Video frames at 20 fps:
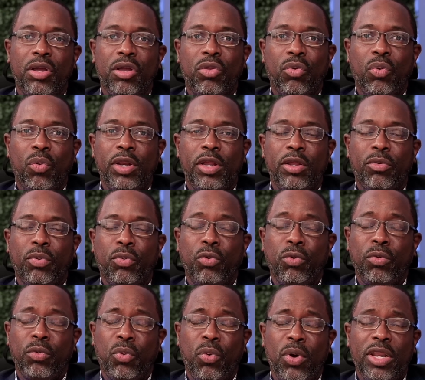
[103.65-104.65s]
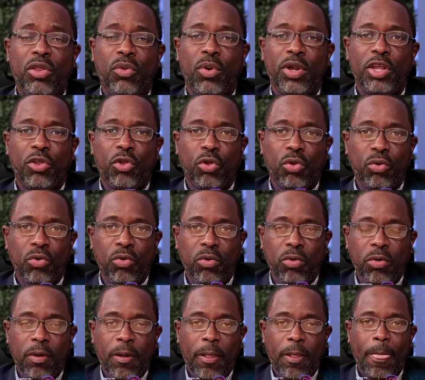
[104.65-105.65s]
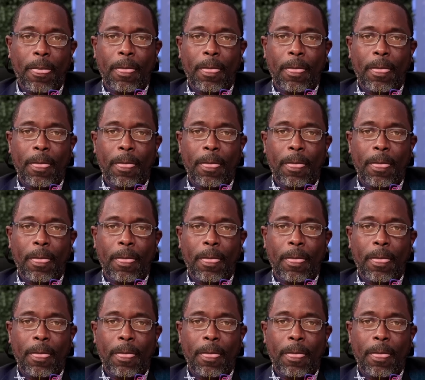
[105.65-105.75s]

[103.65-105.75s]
2022